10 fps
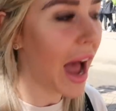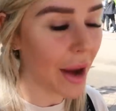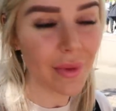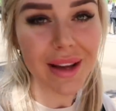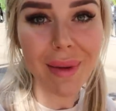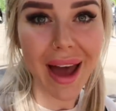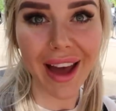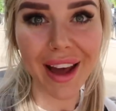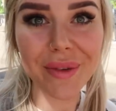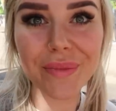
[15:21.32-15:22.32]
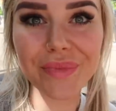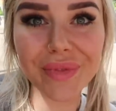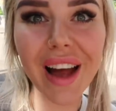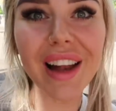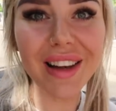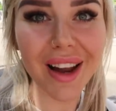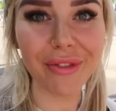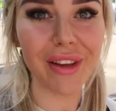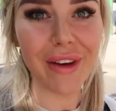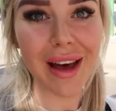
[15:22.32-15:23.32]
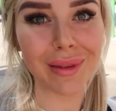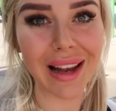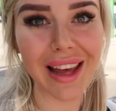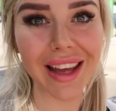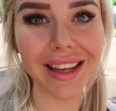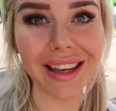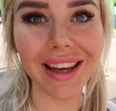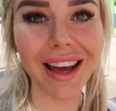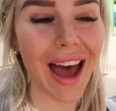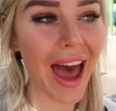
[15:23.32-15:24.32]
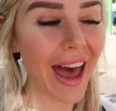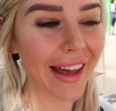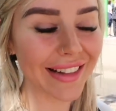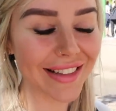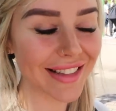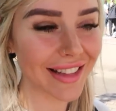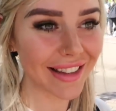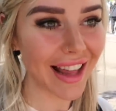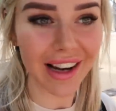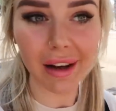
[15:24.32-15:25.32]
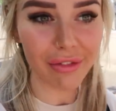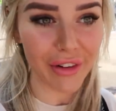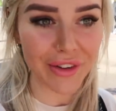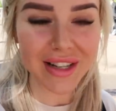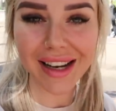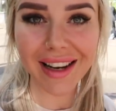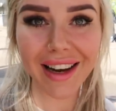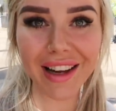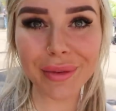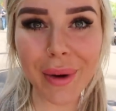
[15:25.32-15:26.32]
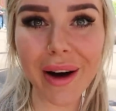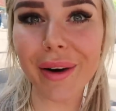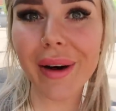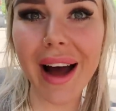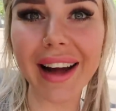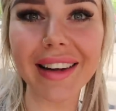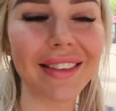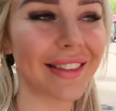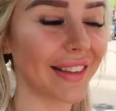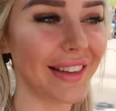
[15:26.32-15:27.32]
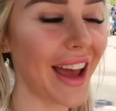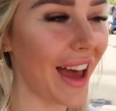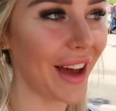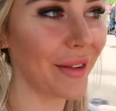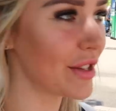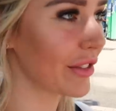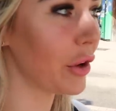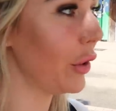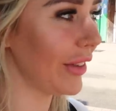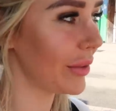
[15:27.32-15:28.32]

And we met a lovely family, and they love Florida as well, and yeah, it was just cool.